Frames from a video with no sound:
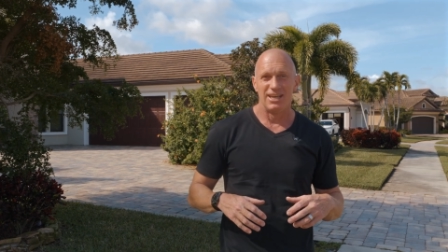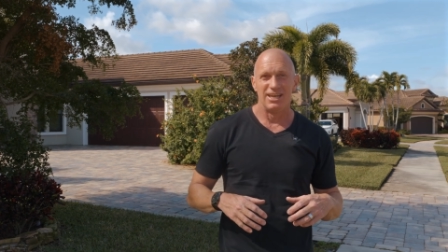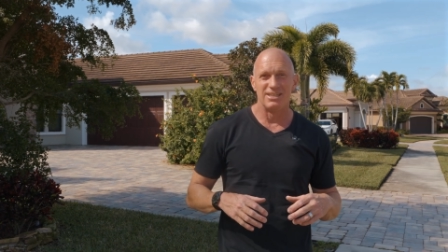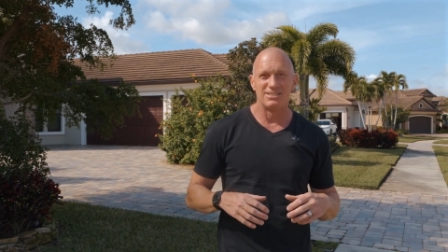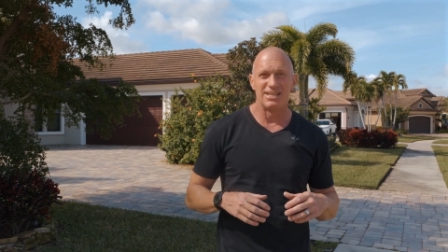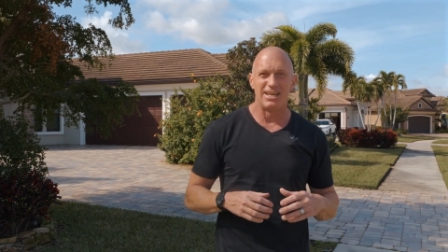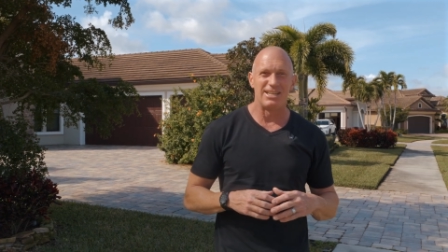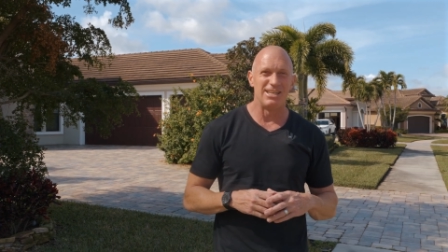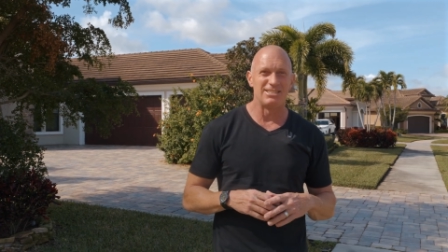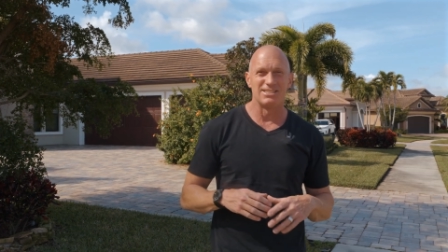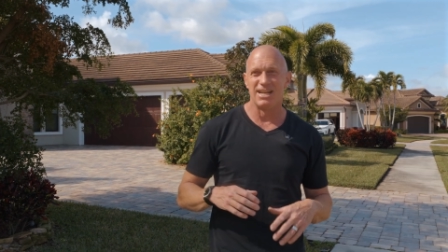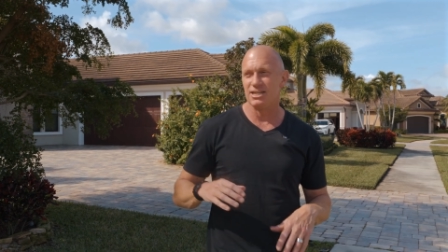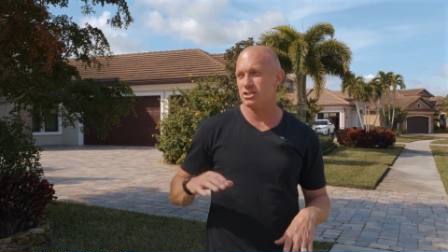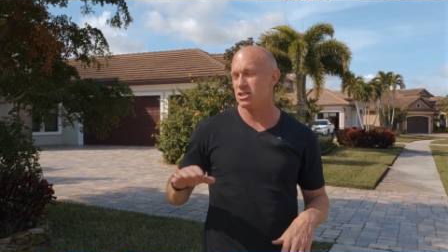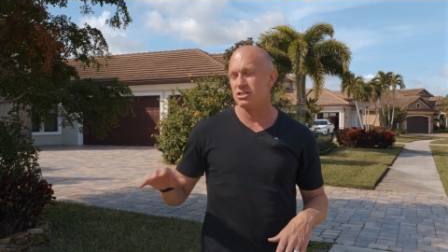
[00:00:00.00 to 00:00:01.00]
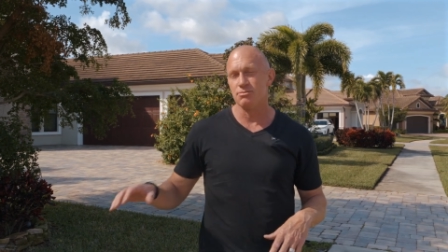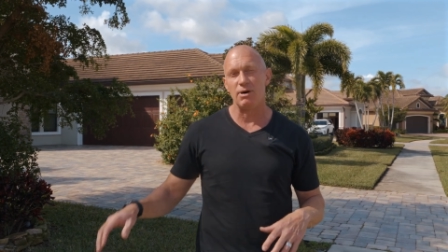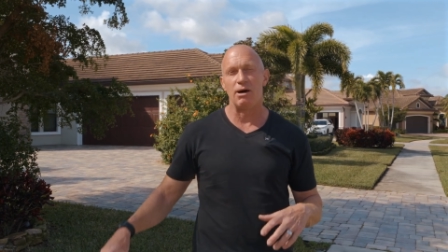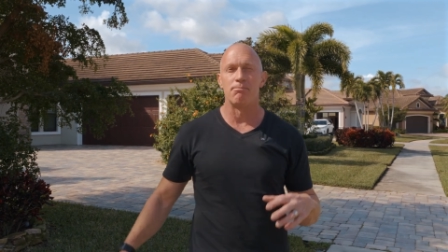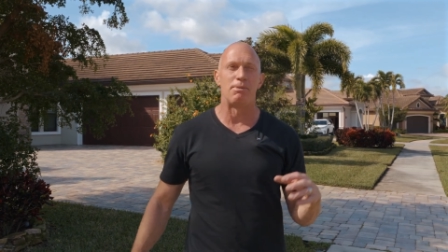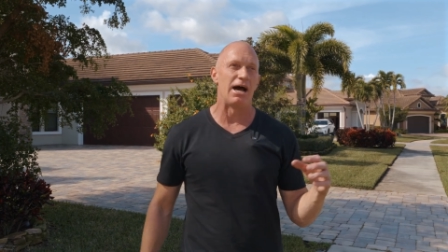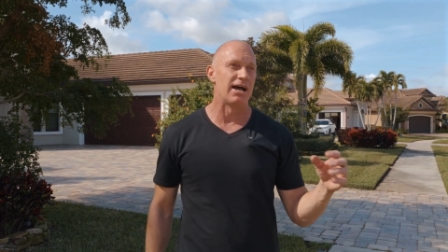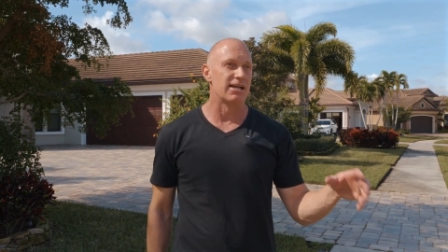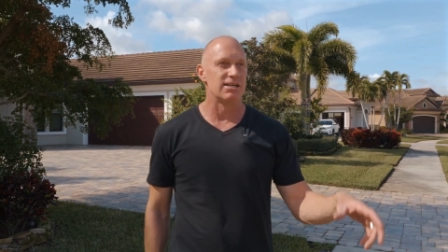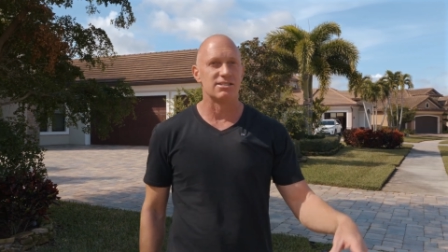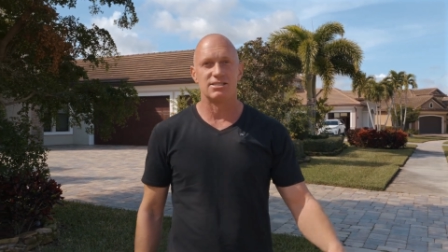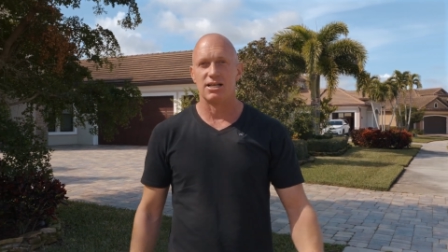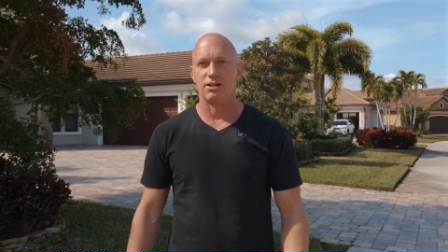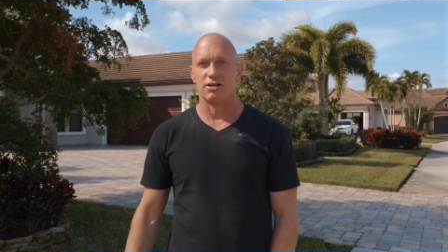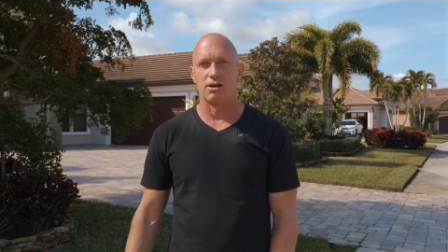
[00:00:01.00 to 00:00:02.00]
is that it's not just about buying and
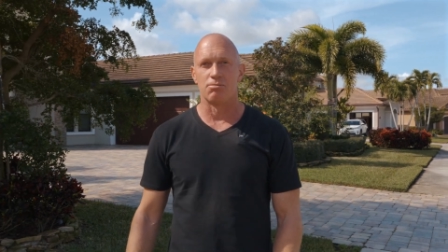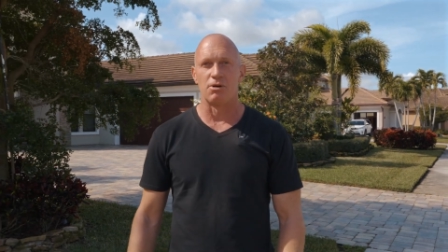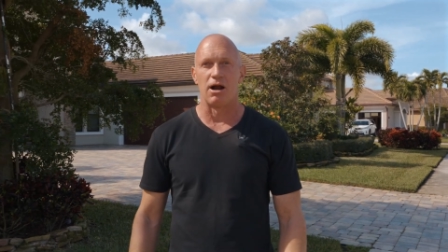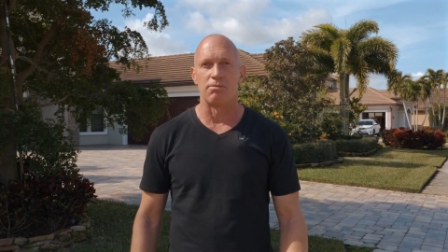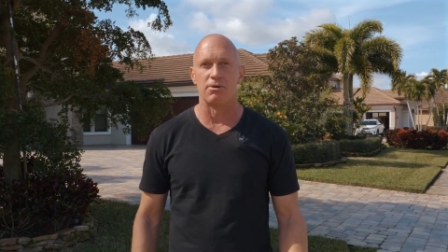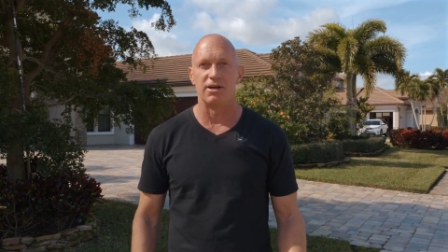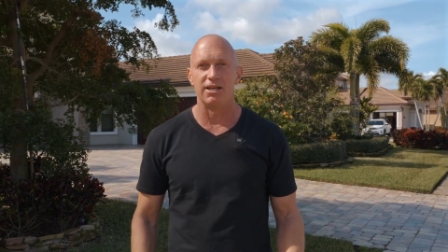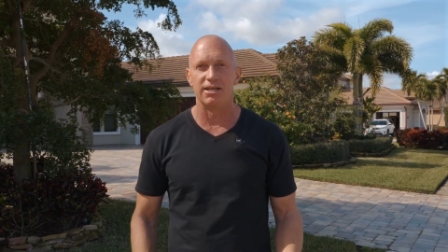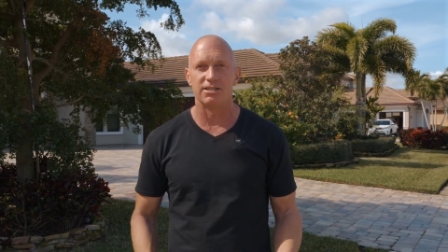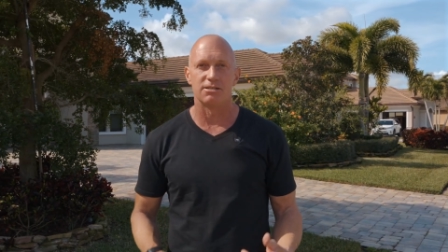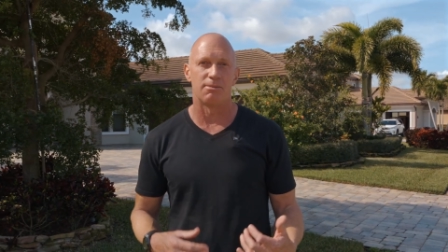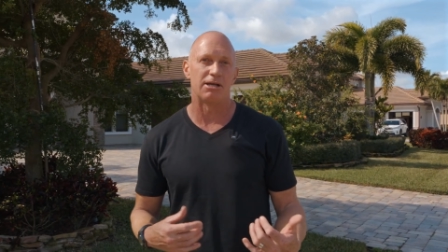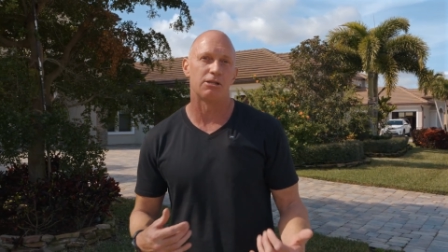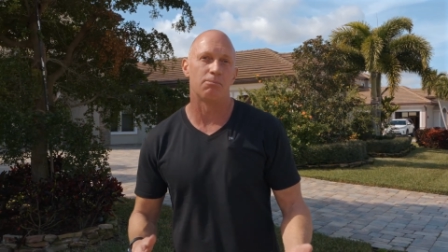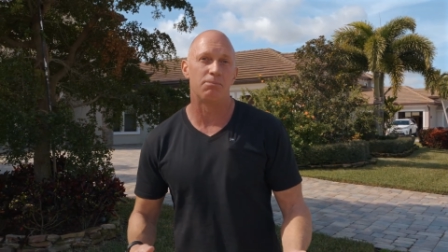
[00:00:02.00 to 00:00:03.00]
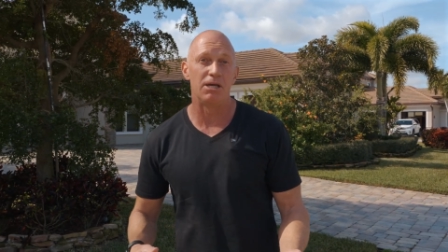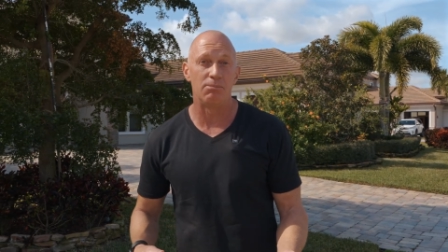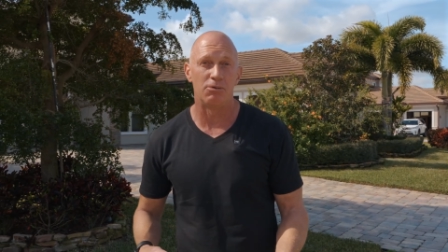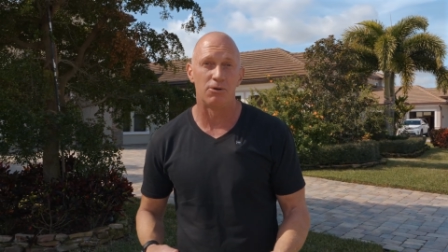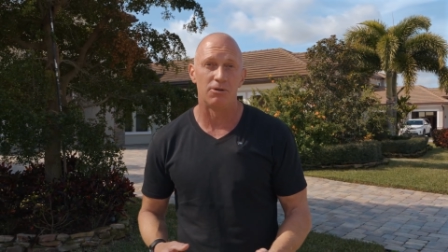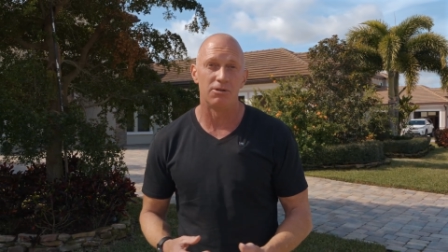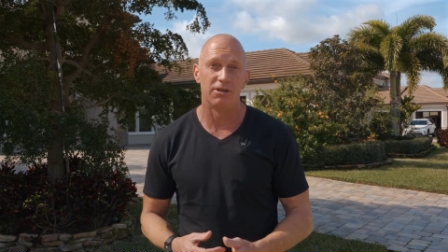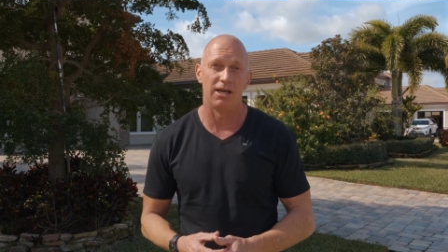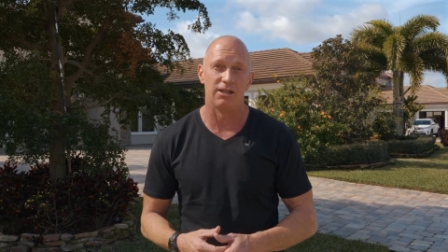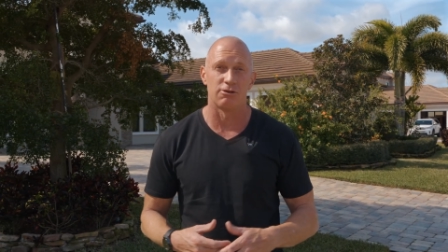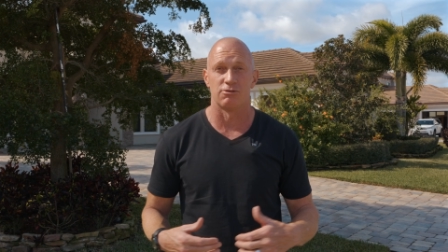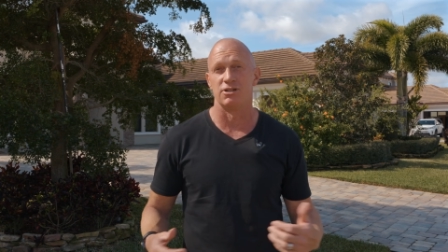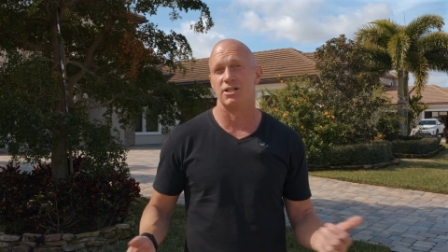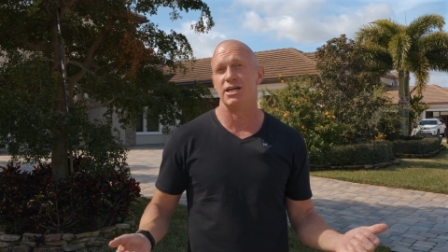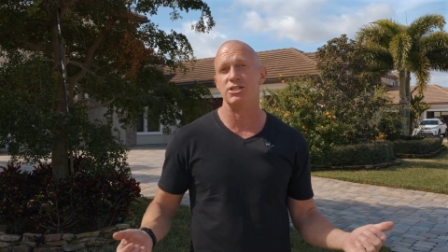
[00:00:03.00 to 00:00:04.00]
selling a property, it's about the people and the
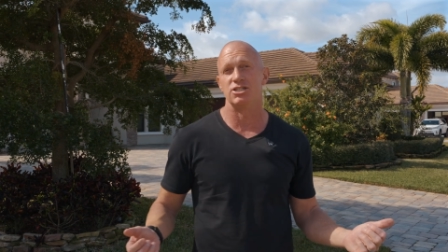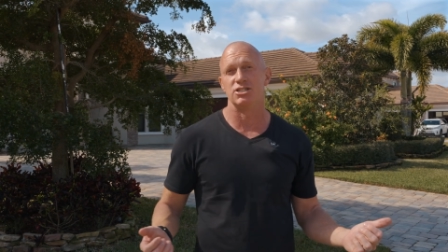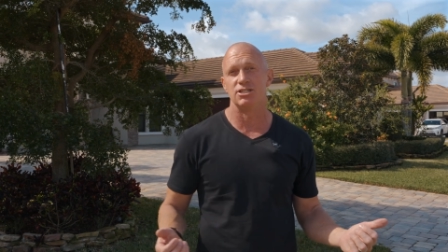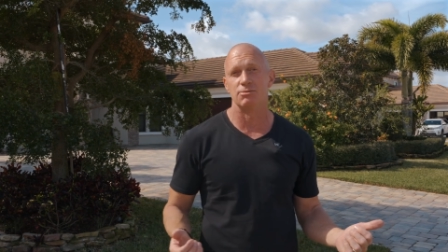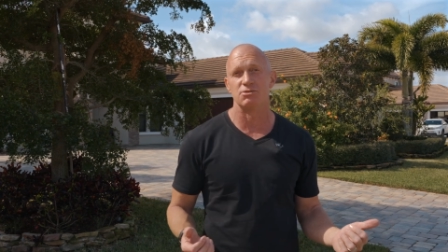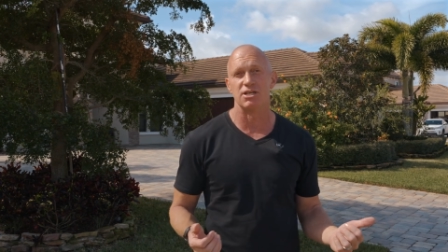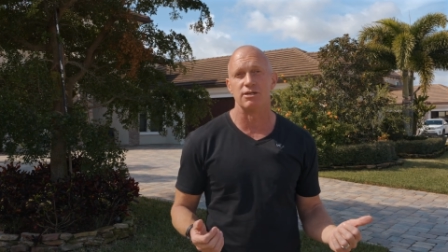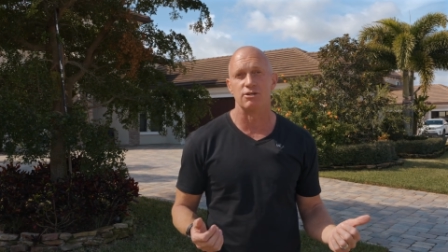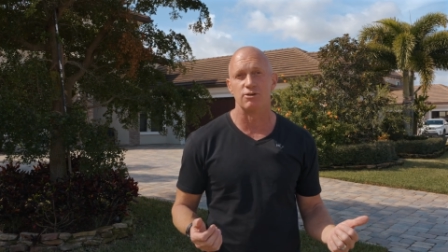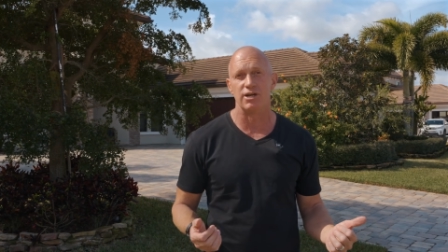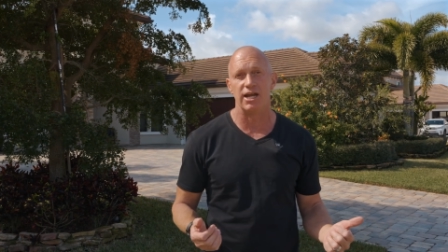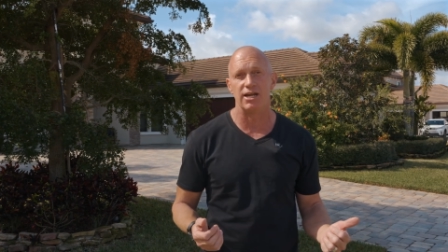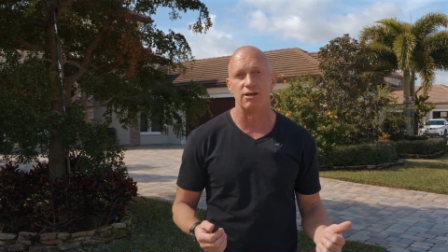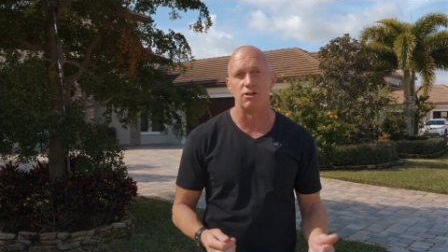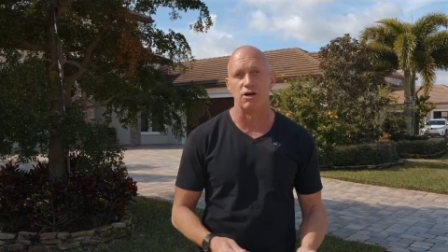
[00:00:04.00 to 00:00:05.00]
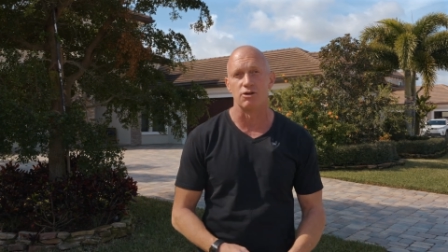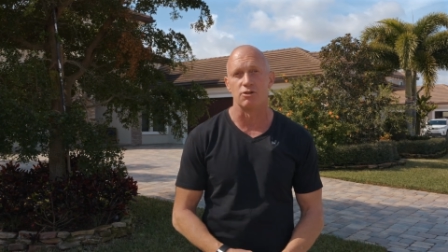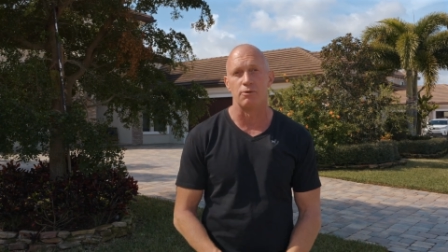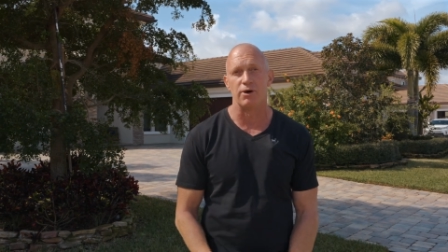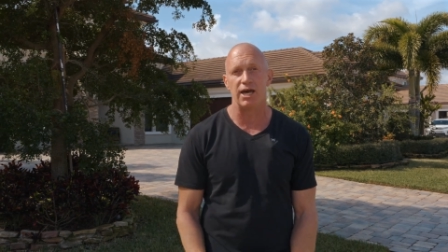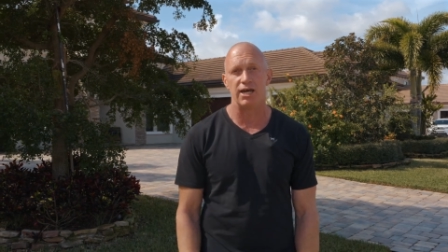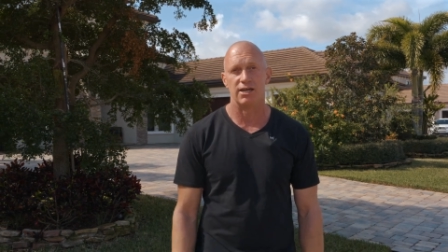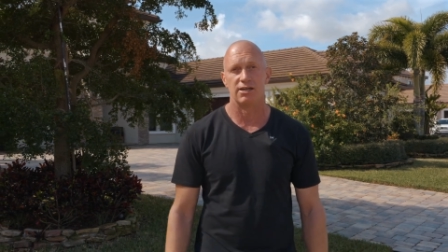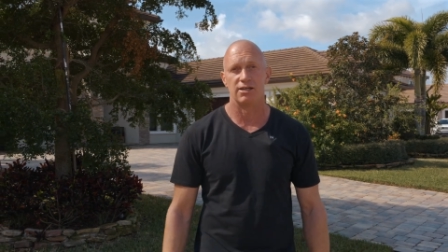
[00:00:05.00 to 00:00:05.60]
relationships I create along the way.